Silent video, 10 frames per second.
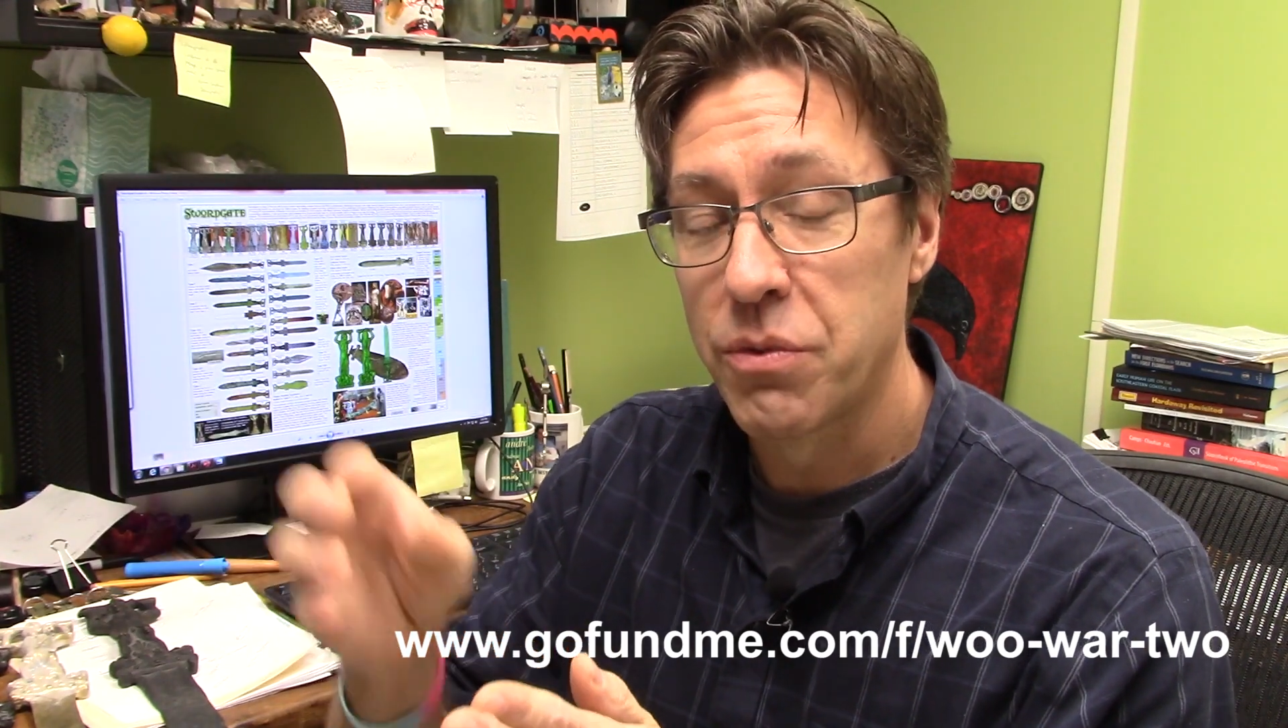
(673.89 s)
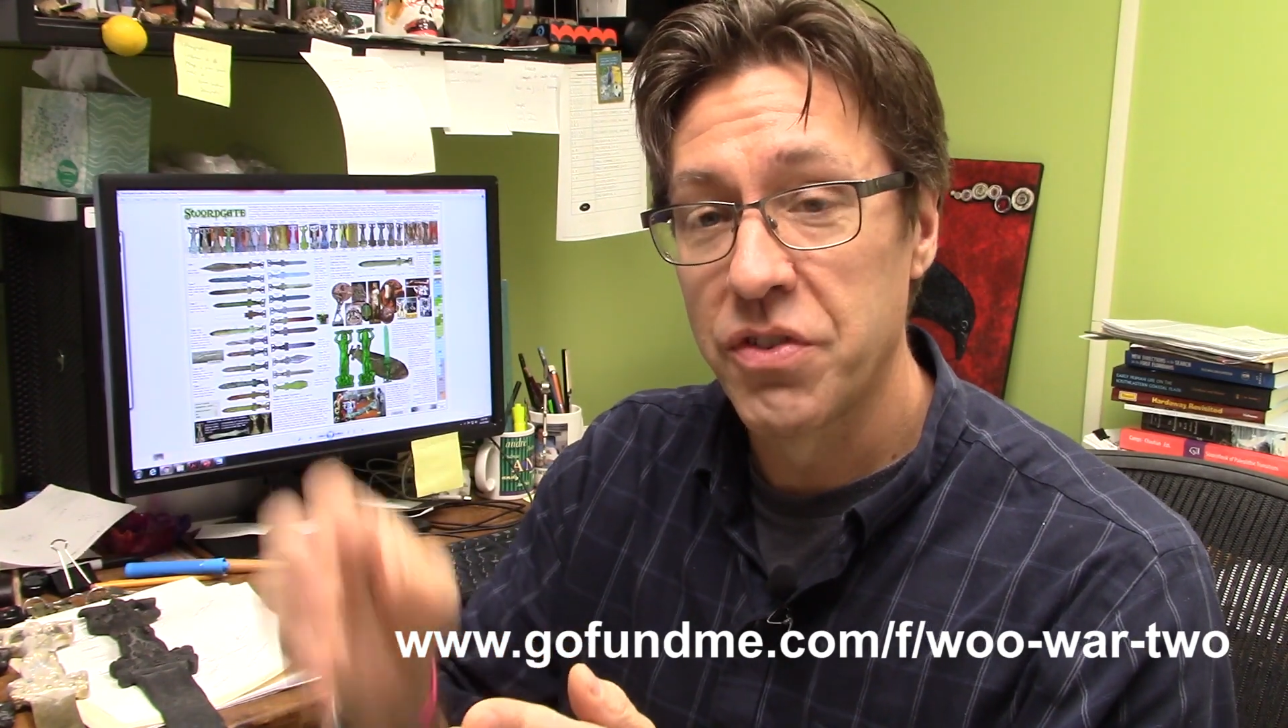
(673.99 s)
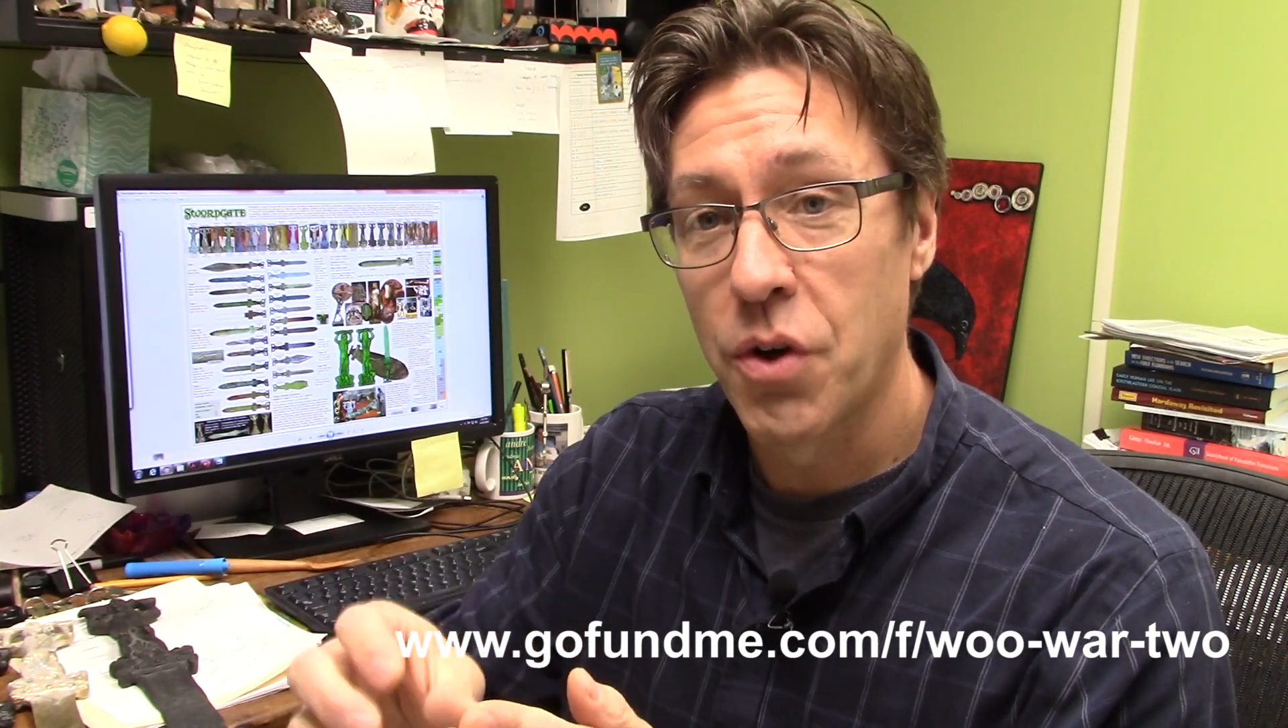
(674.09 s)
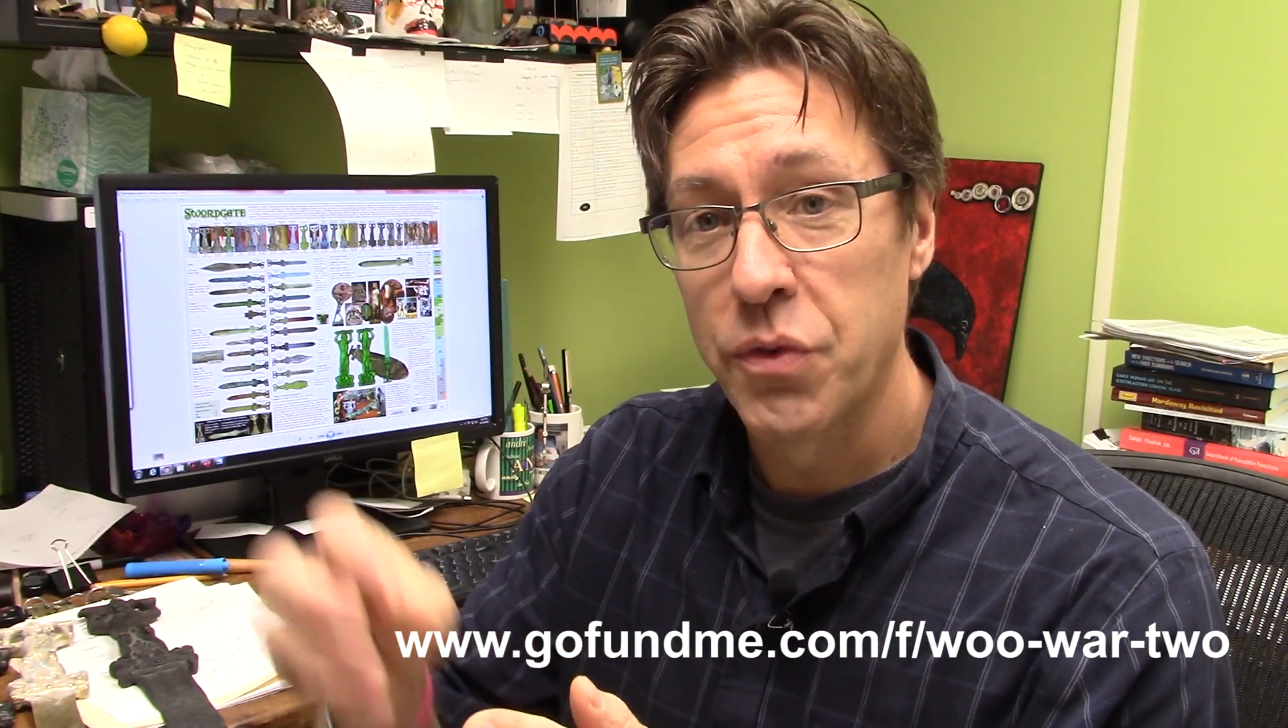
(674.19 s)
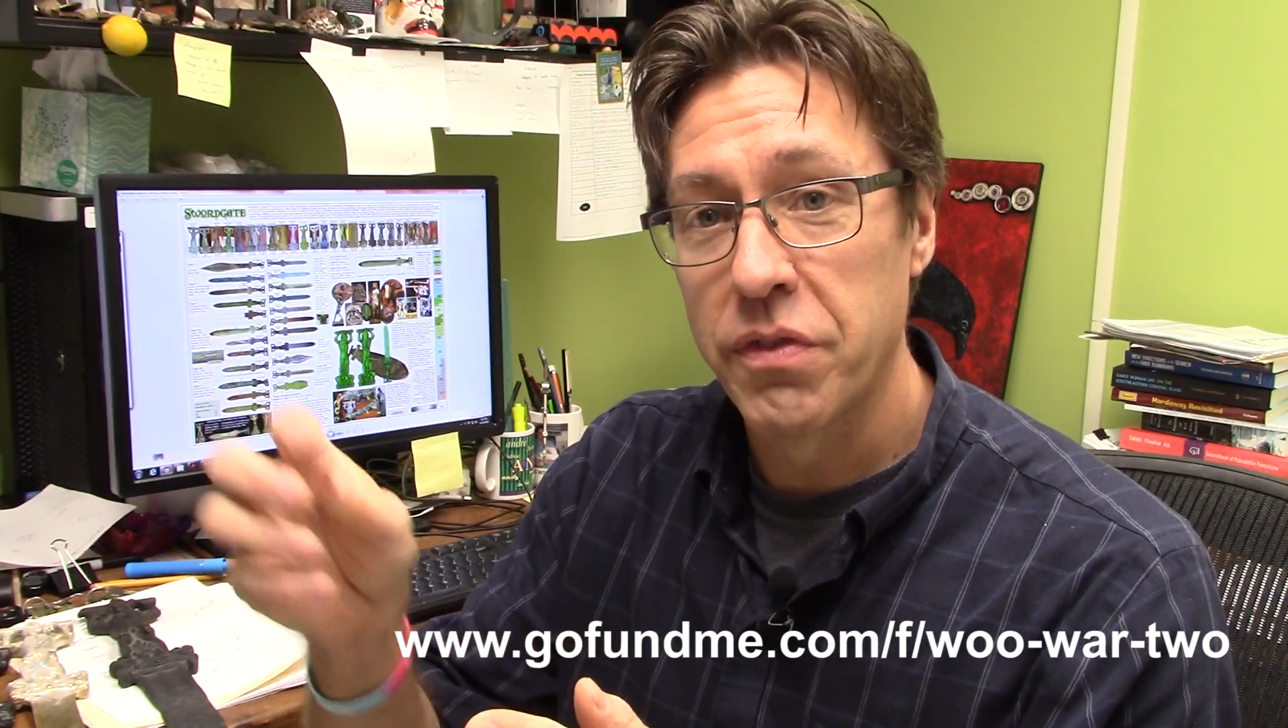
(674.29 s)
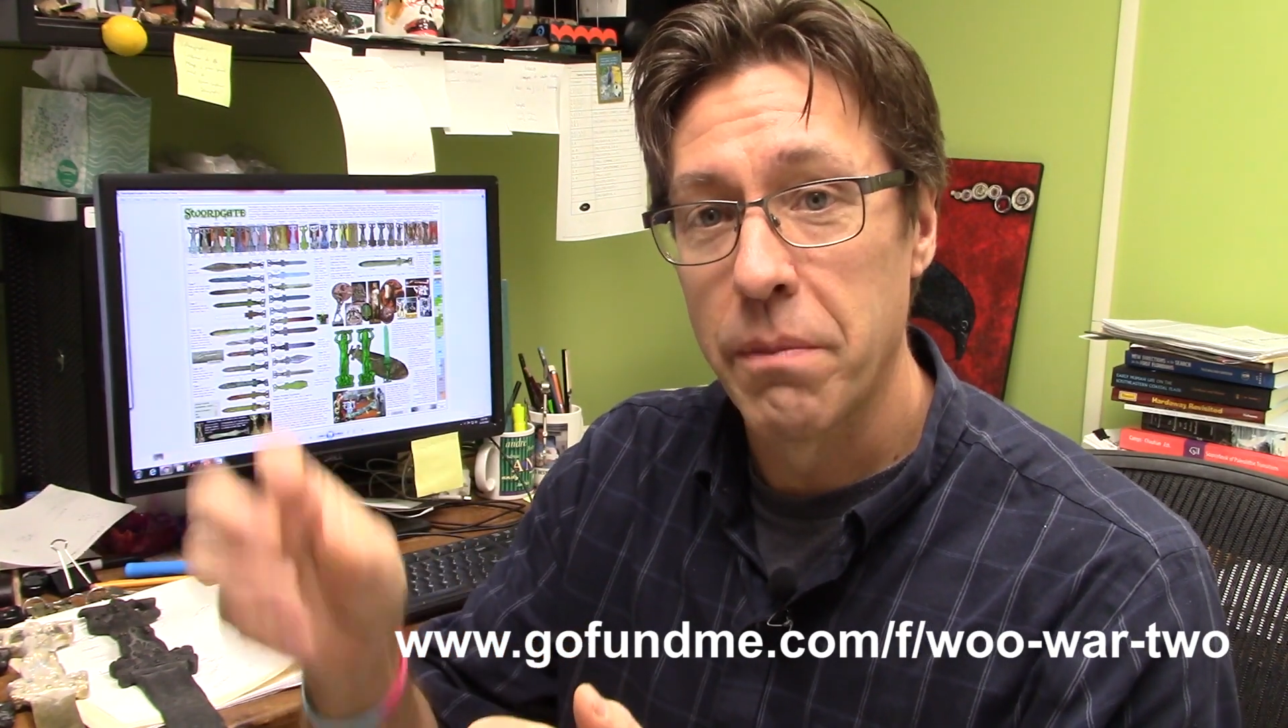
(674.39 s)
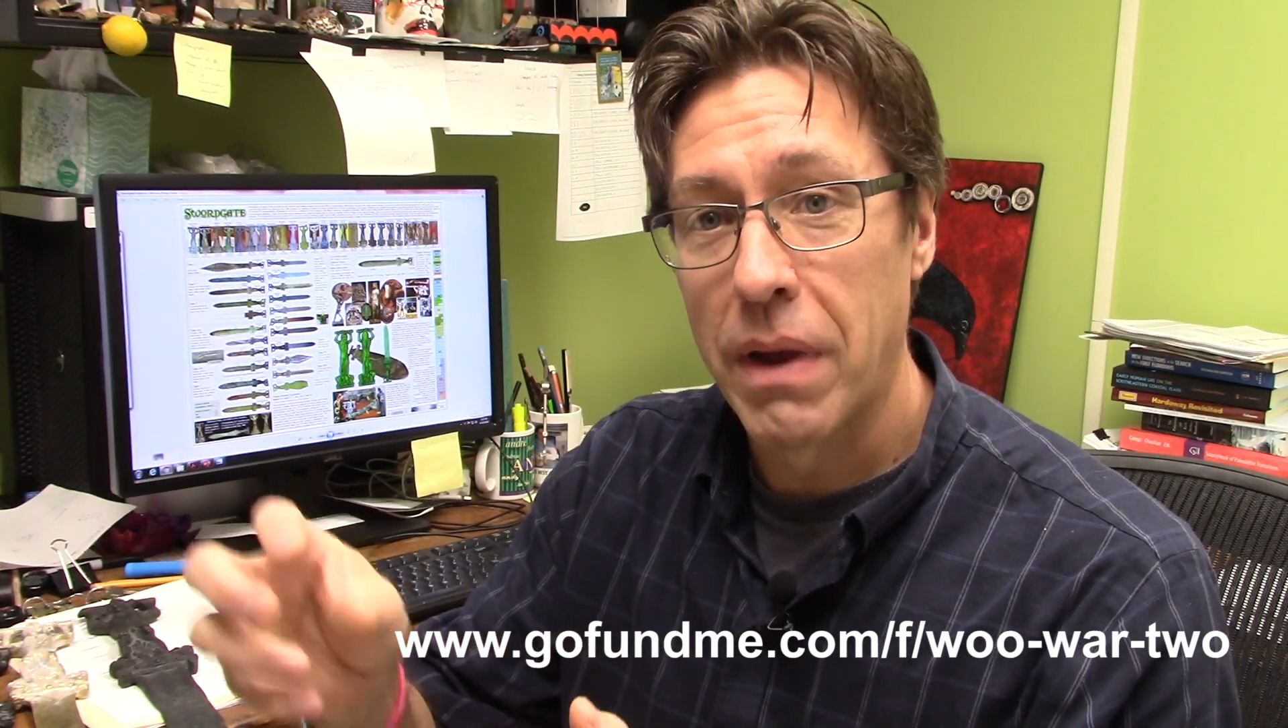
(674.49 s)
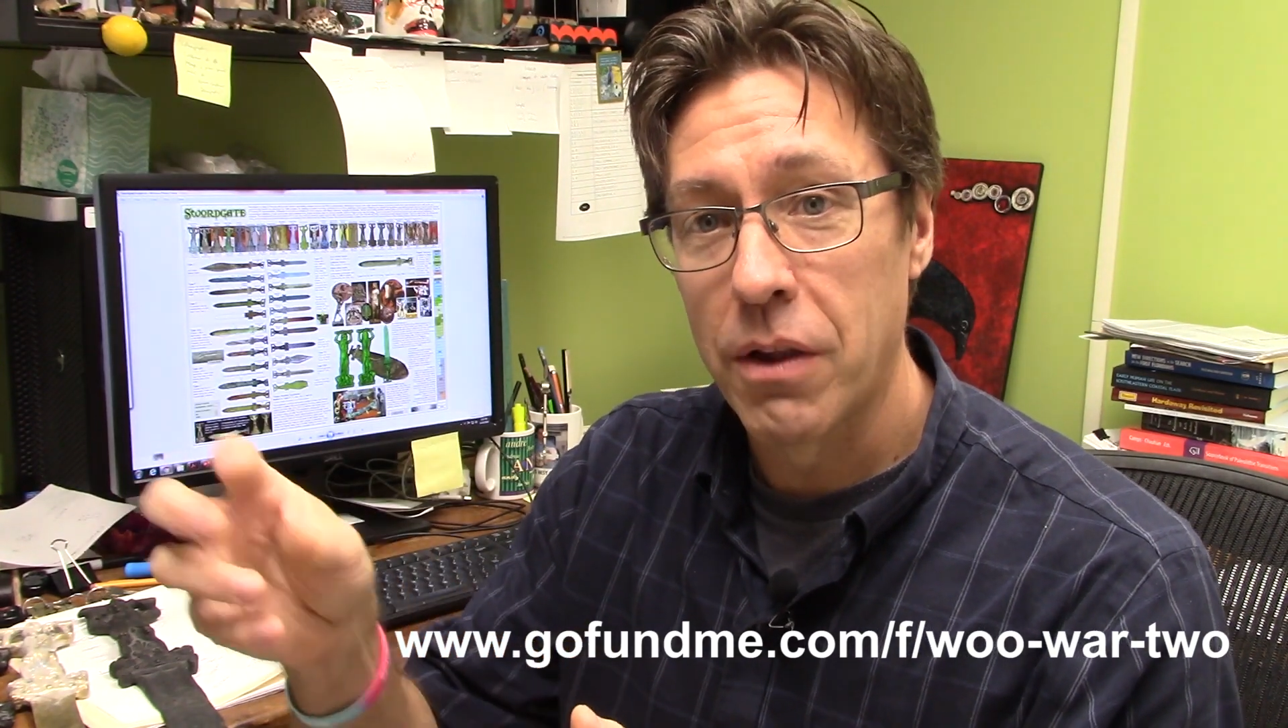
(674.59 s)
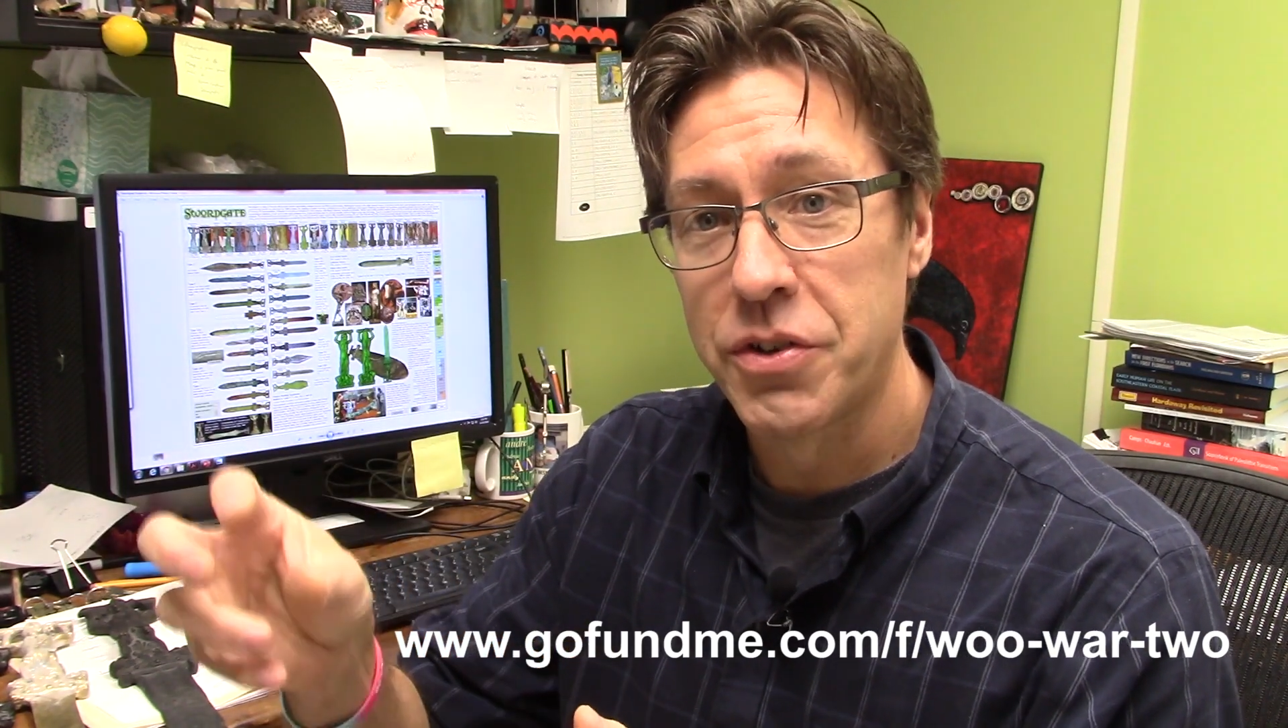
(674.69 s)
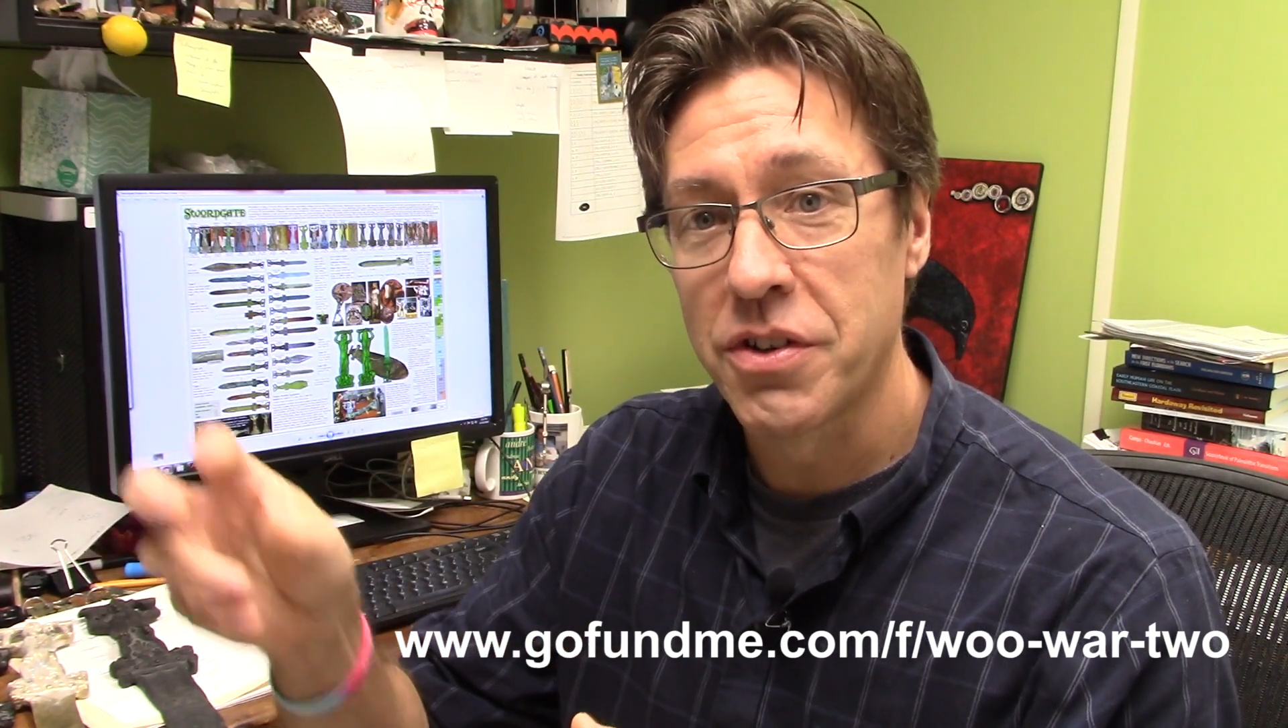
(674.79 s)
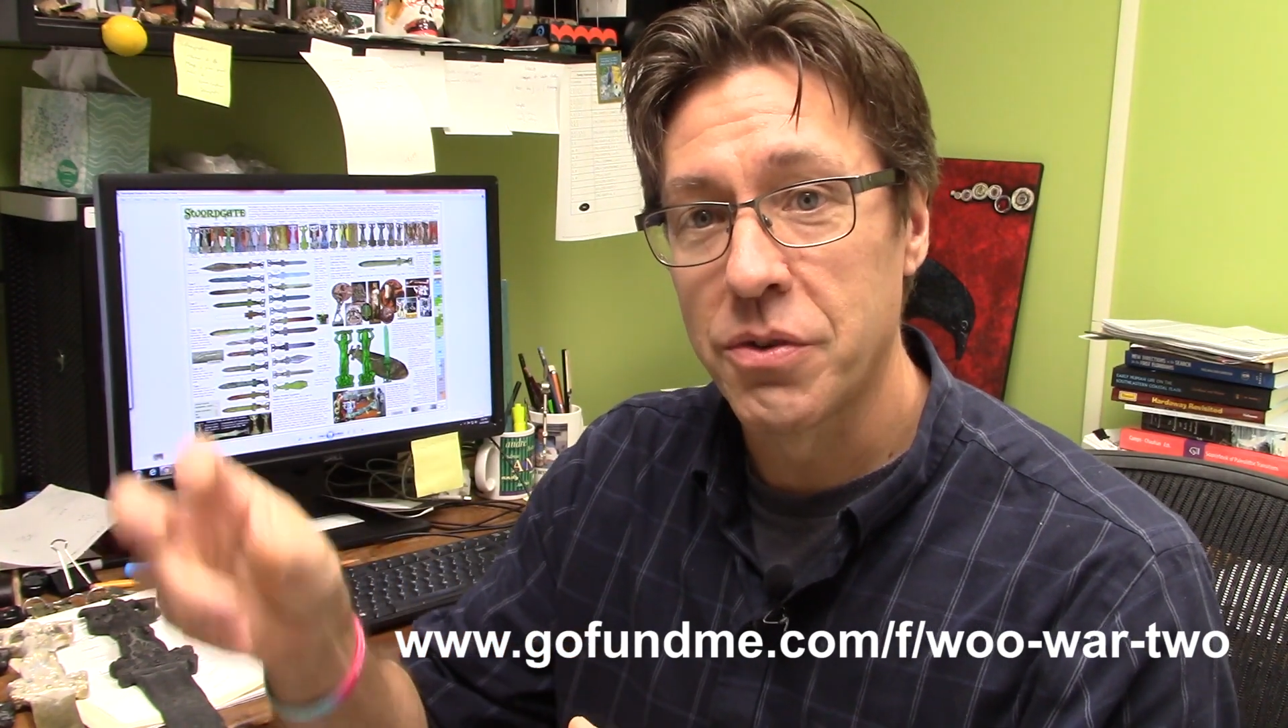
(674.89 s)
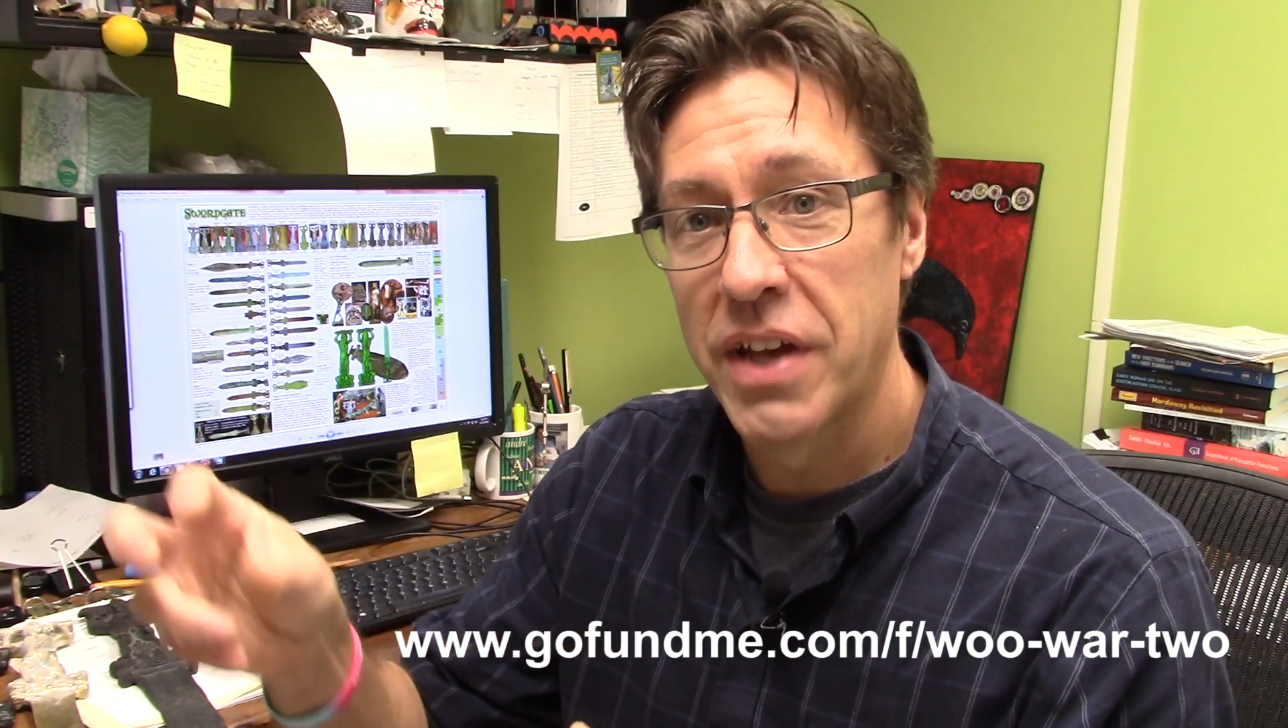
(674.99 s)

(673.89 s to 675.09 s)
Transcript: results of the metallurgical